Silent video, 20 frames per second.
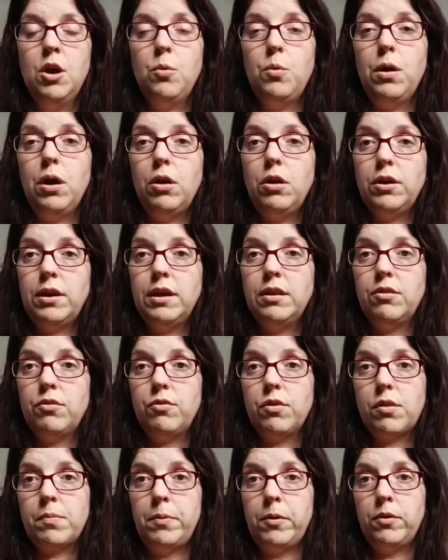We are looking to
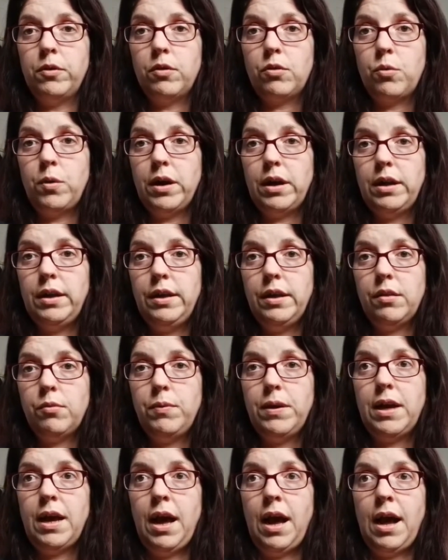respond as quickly as
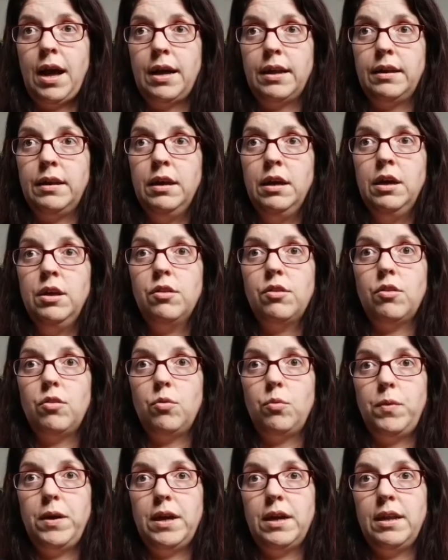we can so
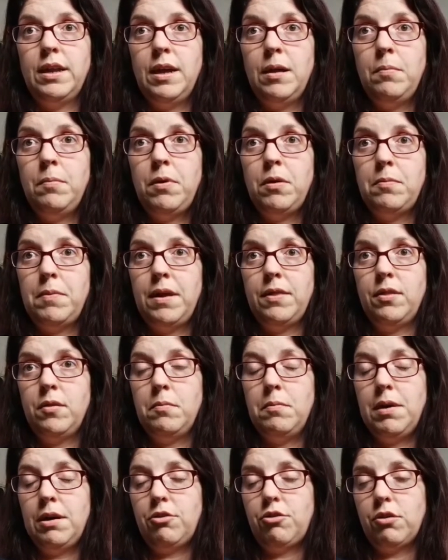that we can implement
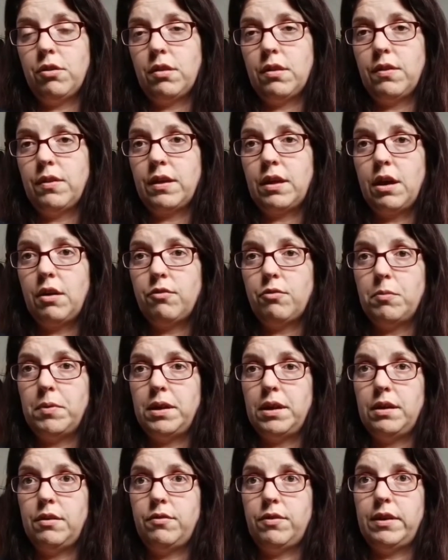the measures that the
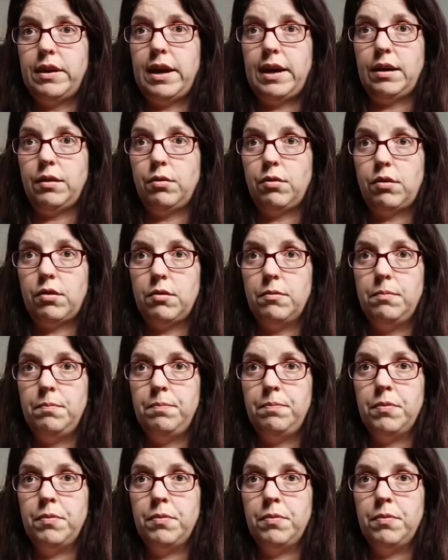government have announced.